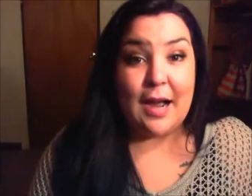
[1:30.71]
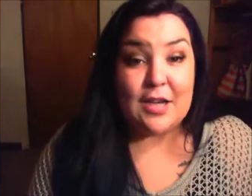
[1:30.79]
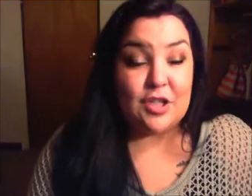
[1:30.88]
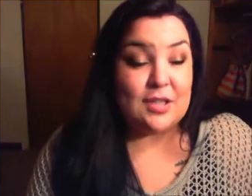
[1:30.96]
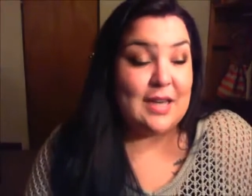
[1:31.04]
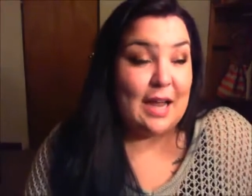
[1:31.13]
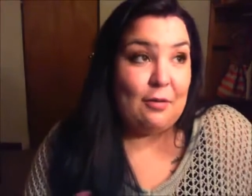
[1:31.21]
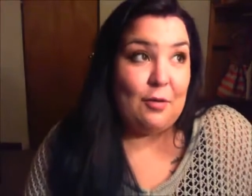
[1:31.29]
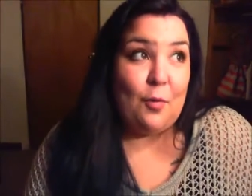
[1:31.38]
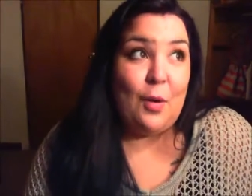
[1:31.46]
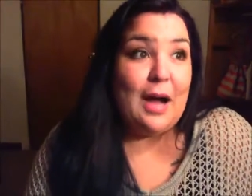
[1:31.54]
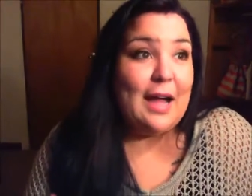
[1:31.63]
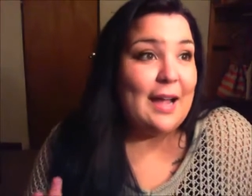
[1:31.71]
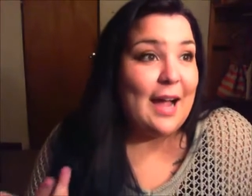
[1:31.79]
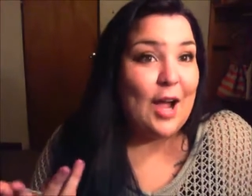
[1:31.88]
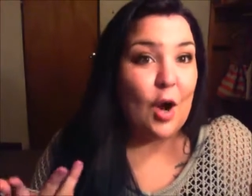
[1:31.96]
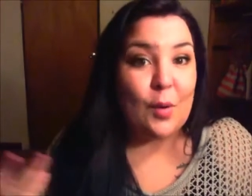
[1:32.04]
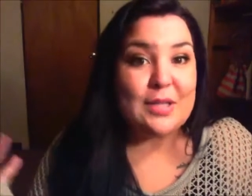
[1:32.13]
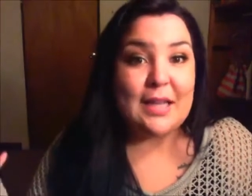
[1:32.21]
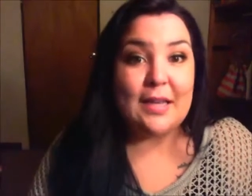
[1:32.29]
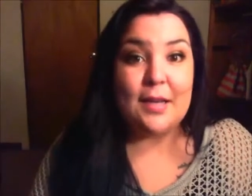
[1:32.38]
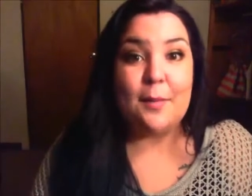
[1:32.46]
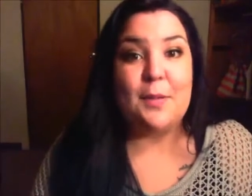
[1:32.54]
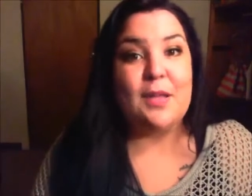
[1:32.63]
I just, I don't know why, I always
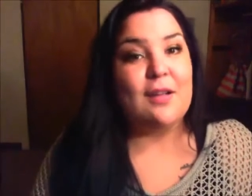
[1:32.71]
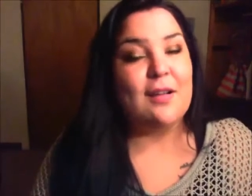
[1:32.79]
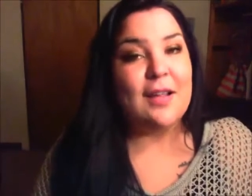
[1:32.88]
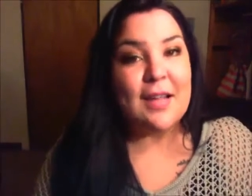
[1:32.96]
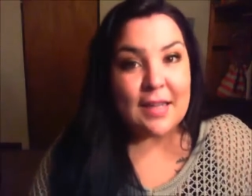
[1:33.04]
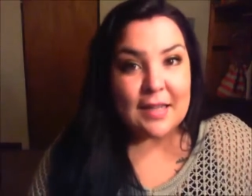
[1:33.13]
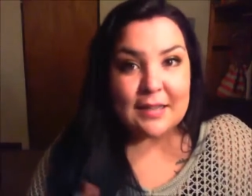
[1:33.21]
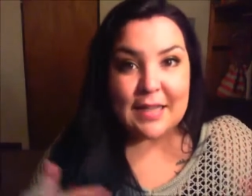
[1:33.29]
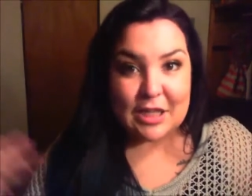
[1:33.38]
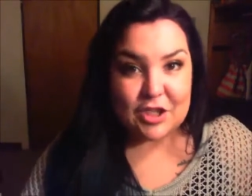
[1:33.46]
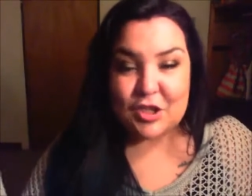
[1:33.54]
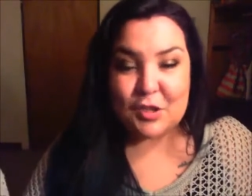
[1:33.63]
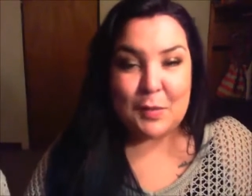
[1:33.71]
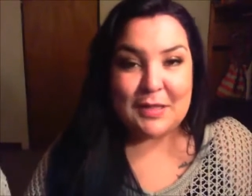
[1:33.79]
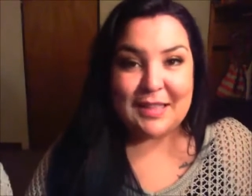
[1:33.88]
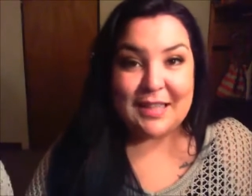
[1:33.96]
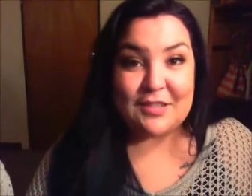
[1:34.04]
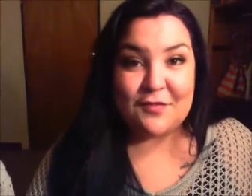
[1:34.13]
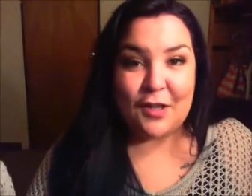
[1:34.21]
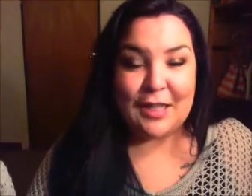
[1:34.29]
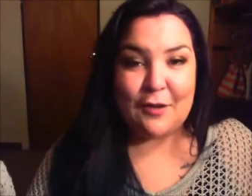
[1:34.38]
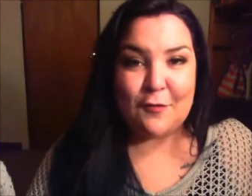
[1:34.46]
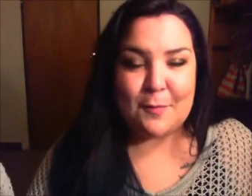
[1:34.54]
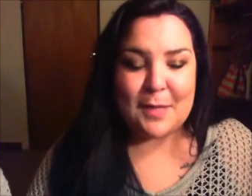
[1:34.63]
end up here. That's just the way things fall
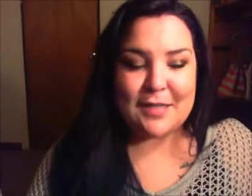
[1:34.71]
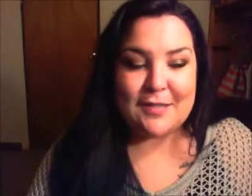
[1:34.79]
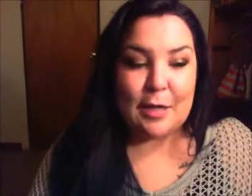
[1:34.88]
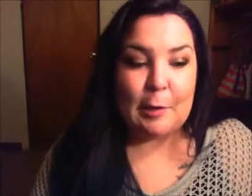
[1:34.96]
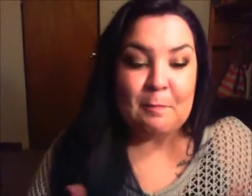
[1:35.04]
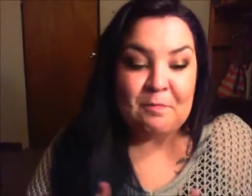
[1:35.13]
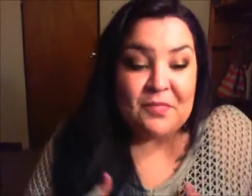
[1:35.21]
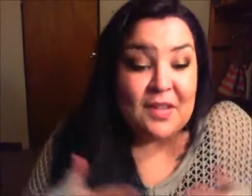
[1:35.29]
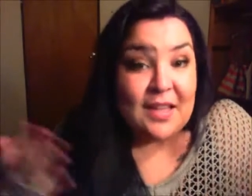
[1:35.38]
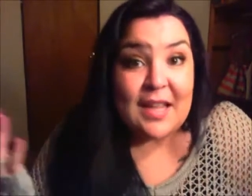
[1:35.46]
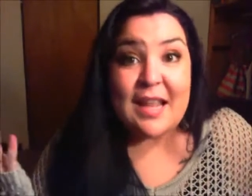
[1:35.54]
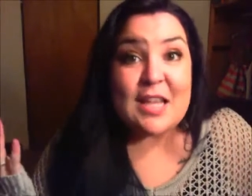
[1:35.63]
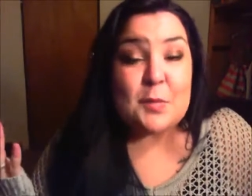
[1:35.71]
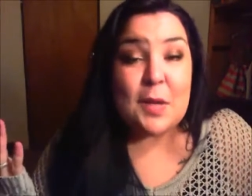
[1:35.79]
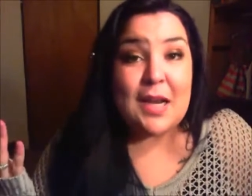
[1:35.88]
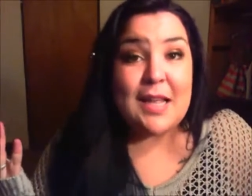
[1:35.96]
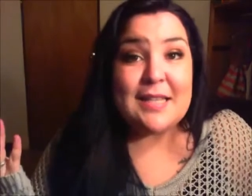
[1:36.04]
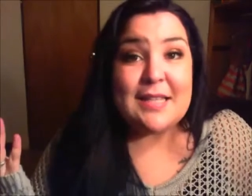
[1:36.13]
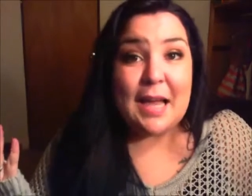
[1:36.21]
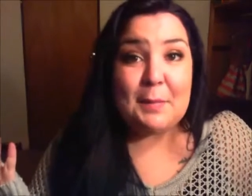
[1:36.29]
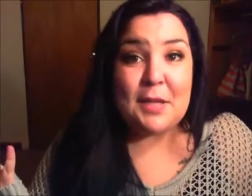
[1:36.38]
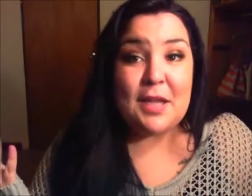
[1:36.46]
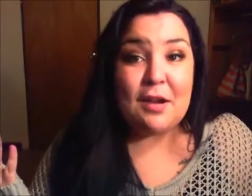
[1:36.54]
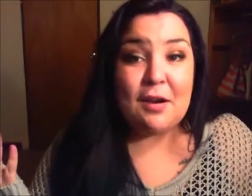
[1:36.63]
out for me. So it is what it is.
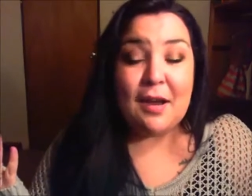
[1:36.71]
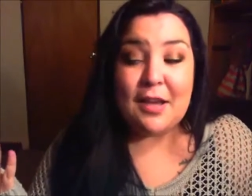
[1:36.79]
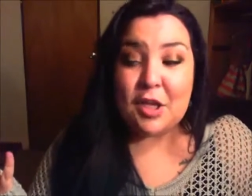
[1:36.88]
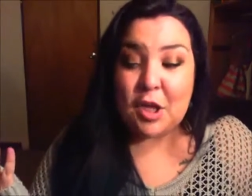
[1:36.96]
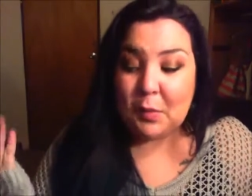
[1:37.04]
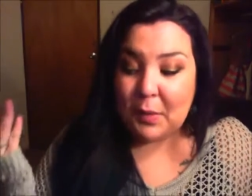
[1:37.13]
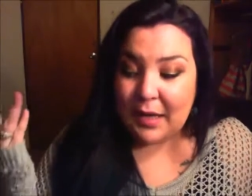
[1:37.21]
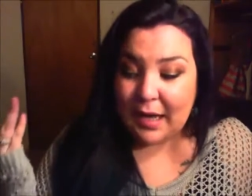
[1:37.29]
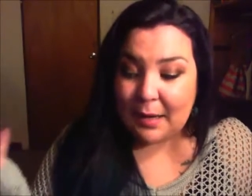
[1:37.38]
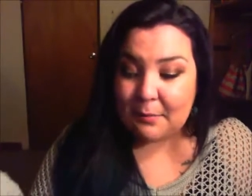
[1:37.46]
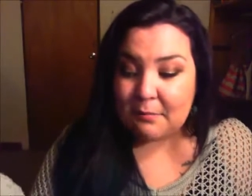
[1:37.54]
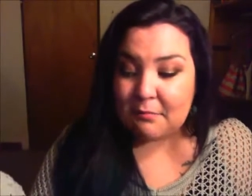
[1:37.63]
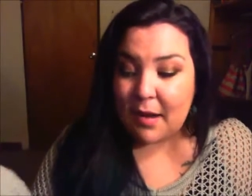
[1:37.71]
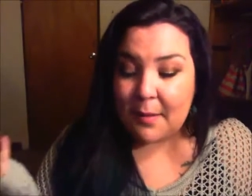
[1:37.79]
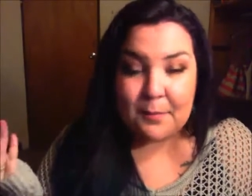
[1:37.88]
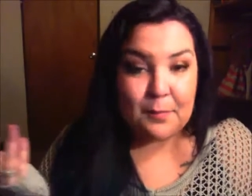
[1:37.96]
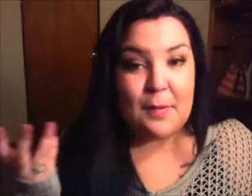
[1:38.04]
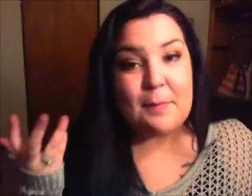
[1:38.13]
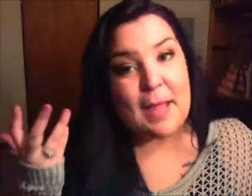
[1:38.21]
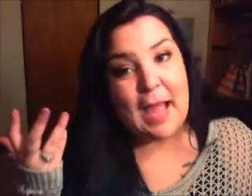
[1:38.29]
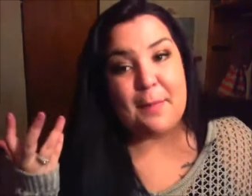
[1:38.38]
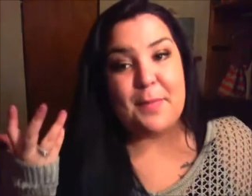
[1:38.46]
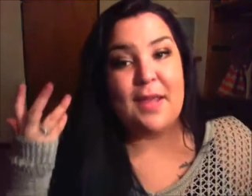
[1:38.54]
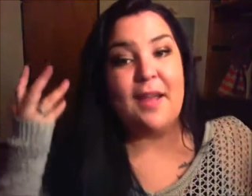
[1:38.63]
I'm here and you know what? I'm I'm I'm
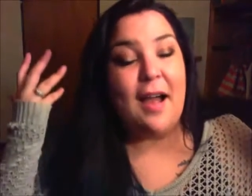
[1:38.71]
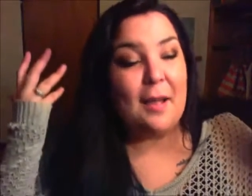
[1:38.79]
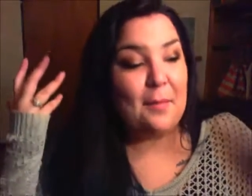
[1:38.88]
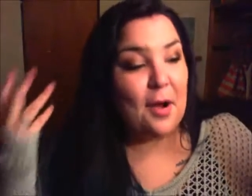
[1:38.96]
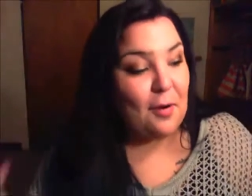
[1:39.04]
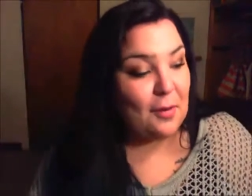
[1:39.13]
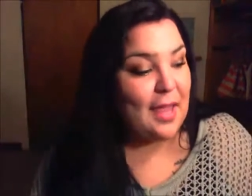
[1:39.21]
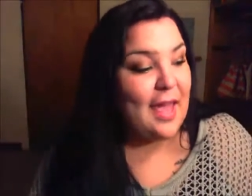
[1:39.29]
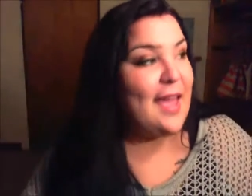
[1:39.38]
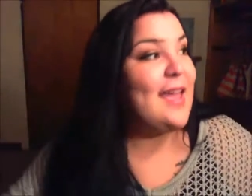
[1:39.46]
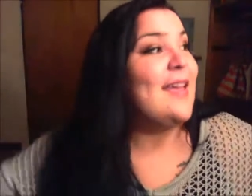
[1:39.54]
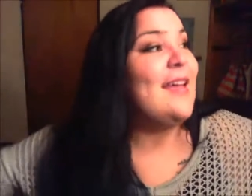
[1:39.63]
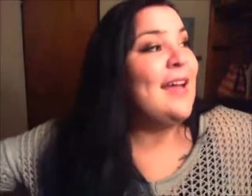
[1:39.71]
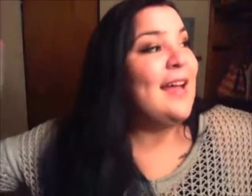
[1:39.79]
happy. I'm okay.